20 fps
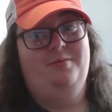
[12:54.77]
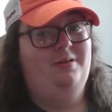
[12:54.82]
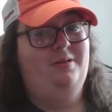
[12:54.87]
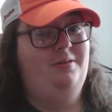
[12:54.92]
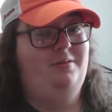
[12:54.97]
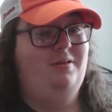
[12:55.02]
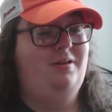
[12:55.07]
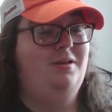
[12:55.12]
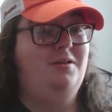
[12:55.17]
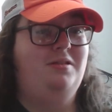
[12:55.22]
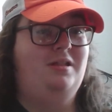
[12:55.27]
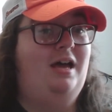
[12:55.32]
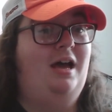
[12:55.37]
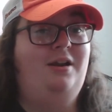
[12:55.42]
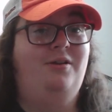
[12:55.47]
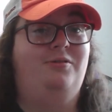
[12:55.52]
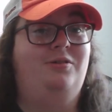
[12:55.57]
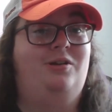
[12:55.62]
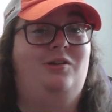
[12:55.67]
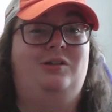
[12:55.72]
Because I
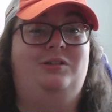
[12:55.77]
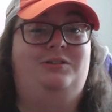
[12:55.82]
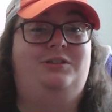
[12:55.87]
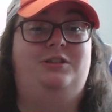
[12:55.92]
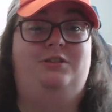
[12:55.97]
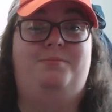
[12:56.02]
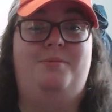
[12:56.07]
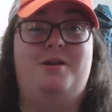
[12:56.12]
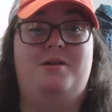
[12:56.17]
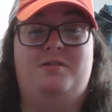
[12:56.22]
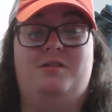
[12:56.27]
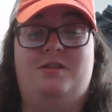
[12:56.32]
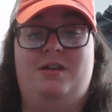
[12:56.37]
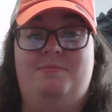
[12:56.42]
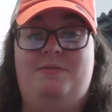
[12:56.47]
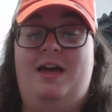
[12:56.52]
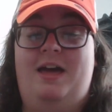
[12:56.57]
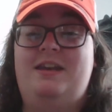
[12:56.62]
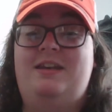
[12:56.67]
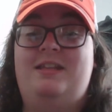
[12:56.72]
don't trust this Bears
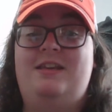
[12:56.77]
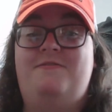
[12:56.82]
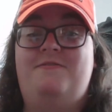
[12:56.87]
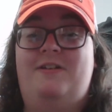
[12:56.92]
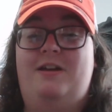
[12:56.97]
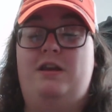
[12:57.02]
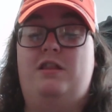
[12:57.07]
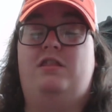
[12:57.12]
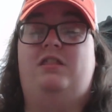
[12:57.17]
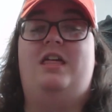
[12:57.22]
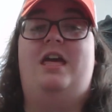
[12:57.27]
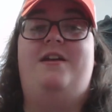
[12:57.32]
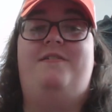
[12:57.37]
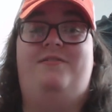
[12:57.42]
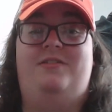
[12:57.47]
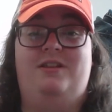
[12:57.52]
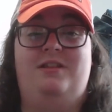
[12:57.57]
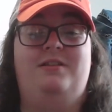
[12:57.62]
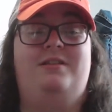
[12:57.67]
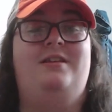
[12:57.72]
team. That defense
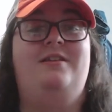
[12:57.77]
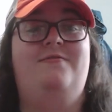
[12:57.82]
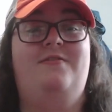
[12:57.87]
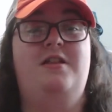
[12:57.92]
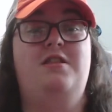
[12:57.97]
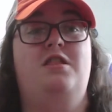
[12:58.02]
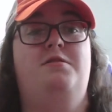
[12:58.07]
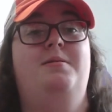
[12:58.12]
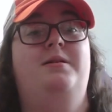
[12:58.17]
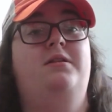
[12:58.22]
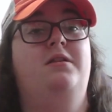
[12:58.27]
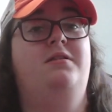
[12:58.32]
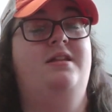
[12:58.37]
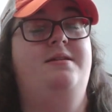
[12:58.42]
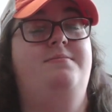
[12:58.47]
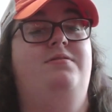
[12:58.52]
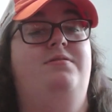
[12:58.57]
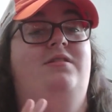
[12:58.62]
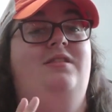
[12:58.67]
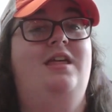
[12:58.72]
and special
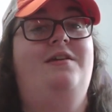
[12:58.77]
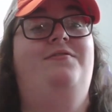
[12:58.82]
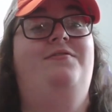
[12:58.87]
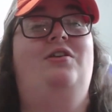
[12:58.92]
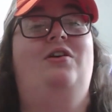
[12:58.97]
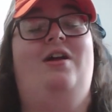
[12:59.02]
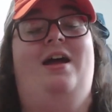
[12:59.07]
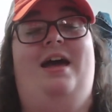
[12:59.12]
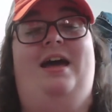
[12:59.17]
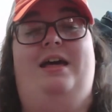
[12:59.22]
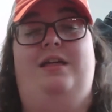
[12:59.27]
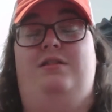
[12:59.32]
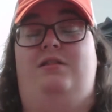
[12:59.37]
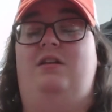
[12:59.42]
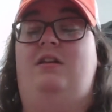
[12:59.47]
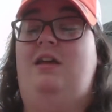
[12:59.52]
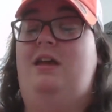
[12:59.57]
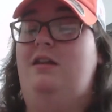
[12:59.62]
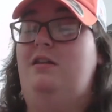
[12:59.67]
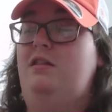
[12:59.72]
teams saved their ass
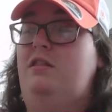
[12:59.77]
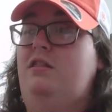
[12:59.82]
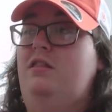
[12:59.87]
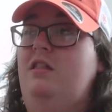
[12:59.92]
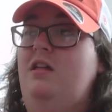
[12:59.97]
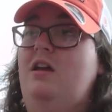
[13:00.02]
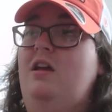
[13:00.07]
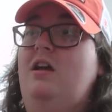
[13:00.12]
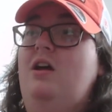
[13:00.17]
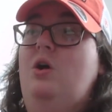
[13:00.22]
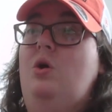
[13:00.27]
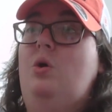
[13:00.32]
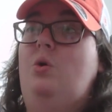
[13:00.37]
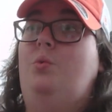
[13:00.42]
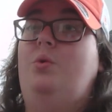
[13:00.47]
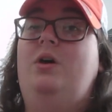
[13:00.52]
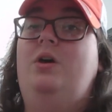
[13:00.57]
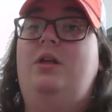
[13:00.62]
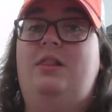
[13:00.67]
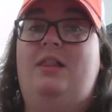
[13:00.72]
against Will